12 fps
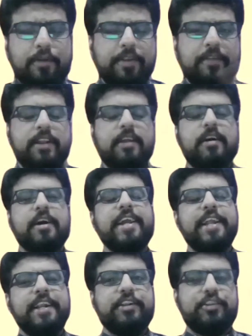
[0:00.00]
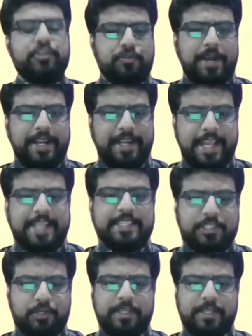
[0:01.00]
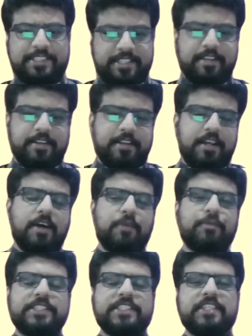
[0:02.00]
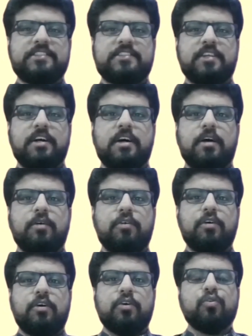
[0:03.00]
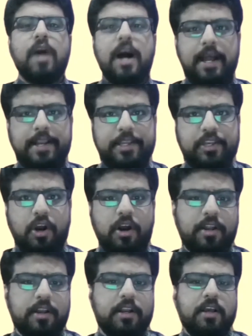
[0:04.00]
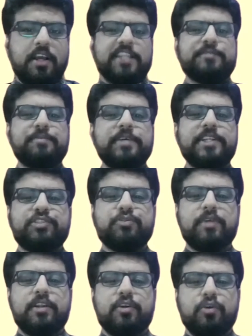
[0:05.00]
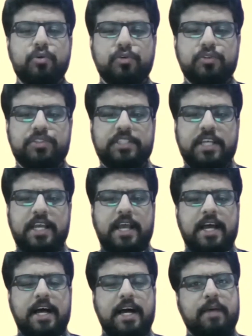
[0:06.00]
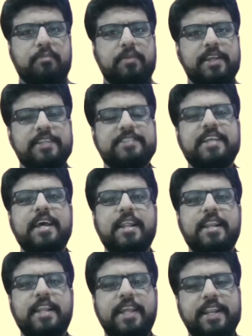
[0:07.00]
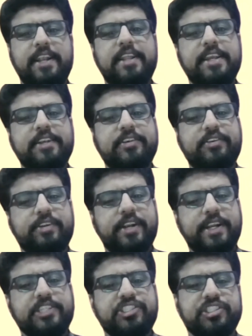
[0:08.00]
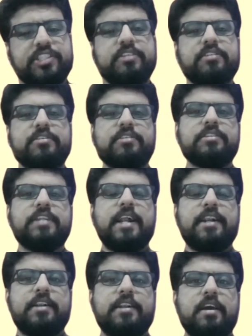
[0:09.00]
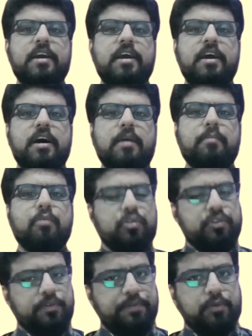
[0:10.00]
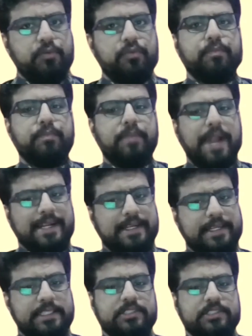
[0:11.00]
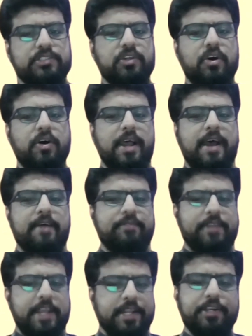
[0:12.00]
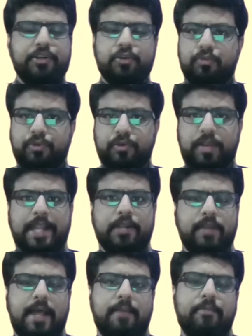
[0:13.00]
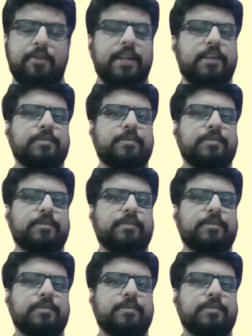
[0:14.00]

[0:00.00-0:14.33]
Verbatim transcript: given a hint to my next question, which is who are your spiritual gurus Is there an Indian tradition that both of you practice or have taken to? Would you like to elaborate?